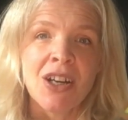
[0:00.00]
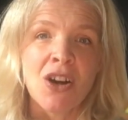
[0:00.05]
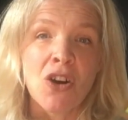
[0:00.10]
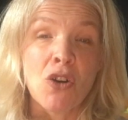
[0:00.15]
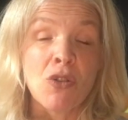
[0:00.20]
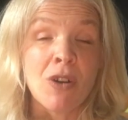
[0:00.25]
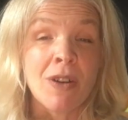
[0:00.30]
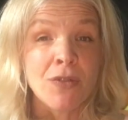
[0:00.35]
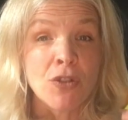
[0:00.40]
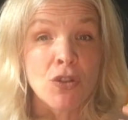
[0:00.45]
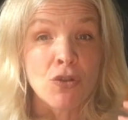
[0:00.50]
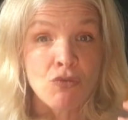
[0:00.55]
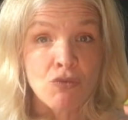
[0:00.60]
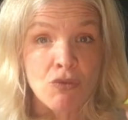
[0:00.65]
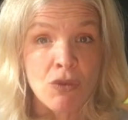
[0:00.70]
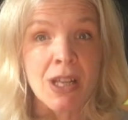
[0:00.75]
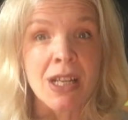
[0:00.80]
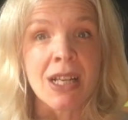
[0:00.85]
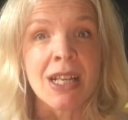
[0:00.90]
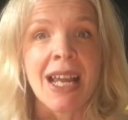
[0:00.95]
Or if you
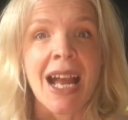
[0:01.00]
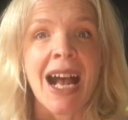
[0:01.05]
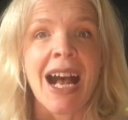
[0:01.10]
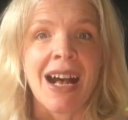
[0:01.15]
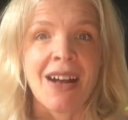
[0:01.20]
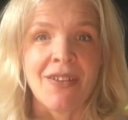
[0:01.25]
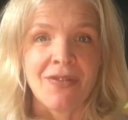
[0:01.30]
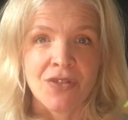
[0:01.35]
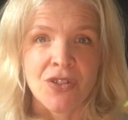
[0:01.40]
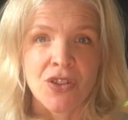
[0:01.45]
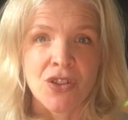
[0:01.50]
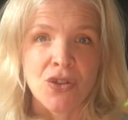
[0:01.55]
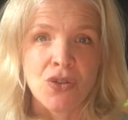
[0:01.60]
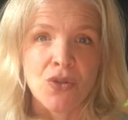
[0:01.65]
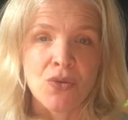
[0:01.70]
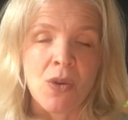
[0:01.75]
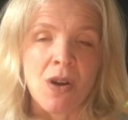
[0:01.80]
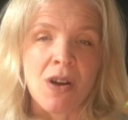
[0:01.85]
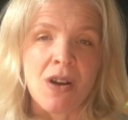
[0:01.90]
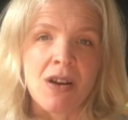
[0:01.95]
really have
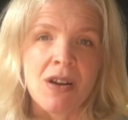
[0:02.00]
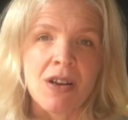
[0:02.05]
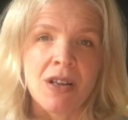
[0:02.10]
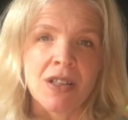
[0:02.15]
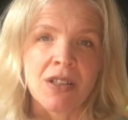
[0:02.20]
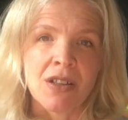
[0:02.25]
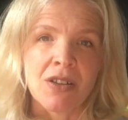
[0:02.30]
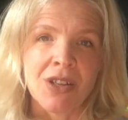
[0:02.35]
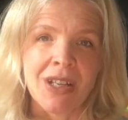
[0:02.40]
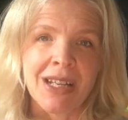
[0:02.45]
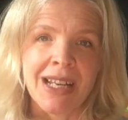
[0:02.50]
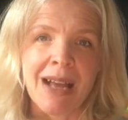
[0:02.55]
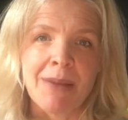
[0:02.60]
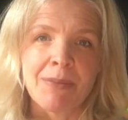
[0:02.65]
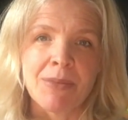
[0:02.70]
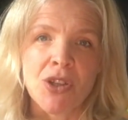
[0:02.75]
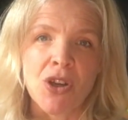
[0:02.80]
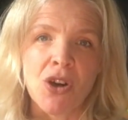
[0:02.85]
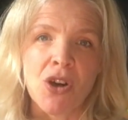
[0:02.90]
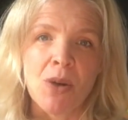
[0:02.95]
to work on a
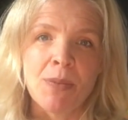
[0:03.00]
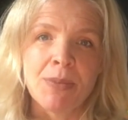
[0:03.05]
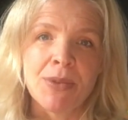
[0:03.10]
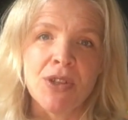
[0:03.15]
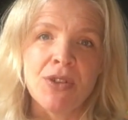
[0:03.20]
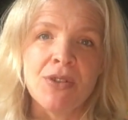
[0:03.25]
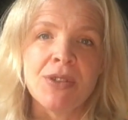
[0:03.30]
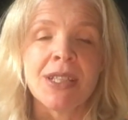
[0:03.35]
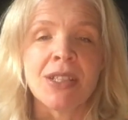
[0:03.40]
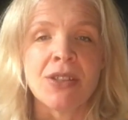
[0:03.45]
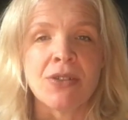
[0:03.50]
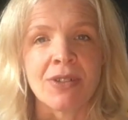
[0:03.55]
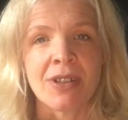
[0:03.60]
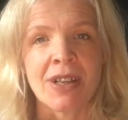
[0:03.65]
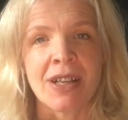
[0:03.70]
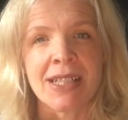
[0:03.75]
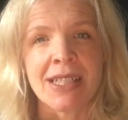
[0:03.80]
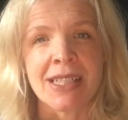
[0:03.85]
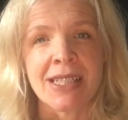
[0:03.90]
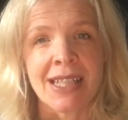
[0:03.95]
laptop, using your
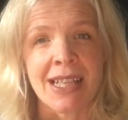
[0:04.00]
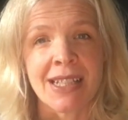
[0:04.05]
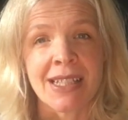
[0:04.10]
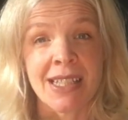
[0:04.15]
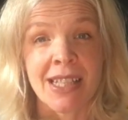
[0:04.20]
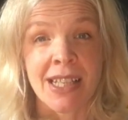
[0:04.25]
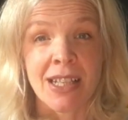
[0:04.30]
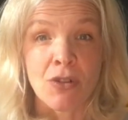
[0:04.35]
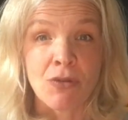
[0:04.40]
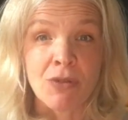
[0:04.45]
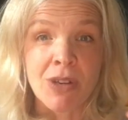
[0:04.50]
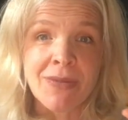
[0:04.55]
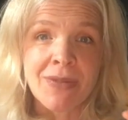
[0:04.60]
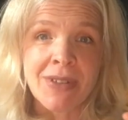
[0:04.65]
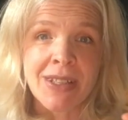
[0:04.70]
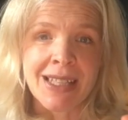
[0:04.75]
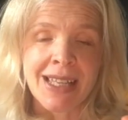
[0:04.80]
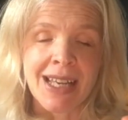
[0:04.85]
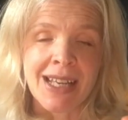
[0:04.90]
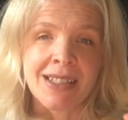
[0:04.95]
night setting, or
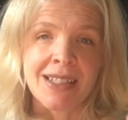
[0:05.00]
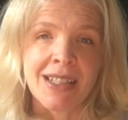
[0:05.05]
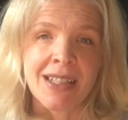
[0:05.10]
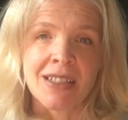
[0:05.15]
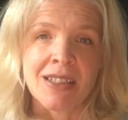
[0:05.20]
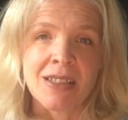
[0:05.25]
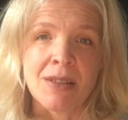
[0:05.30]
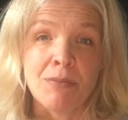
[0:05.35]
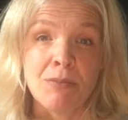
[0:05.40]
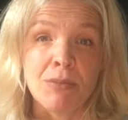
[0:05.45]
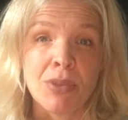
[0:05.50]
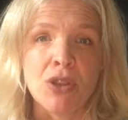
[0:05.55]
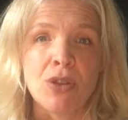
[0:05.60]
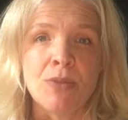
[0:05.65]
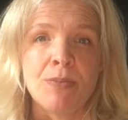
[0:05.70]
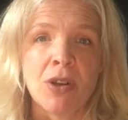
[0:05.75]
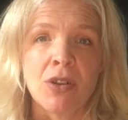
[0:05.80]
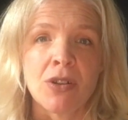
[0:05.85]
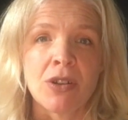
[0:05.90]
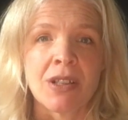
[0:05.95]
even getting some blue
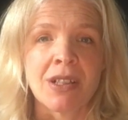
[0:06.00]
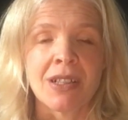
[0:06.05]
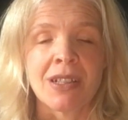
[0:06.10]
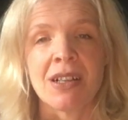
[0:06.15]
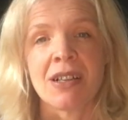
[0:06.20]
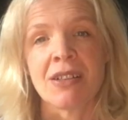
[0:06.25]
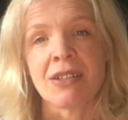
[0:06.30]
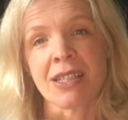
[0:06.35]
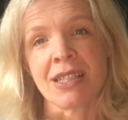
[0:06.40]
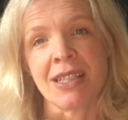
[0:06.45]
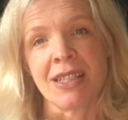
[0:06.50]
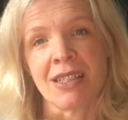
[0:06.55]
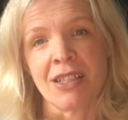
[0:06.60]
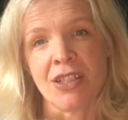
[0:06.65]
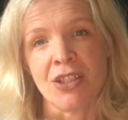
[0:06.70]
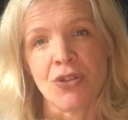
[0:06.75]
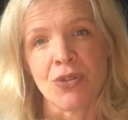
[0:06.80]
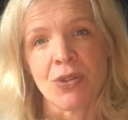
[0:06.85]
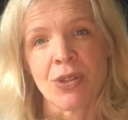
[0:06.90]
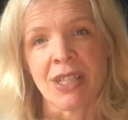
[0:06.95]
blocker glasses
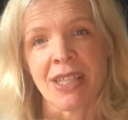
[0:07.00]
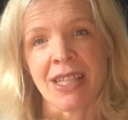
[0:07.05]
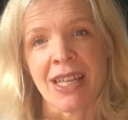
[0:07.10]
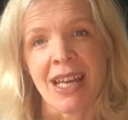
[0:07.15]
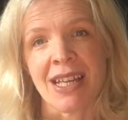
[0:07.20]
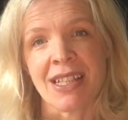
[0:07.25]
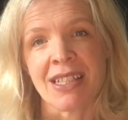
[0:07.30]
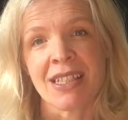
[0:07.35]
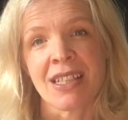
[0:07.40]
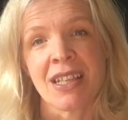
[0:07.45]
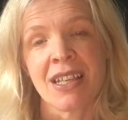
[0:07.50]
that you can get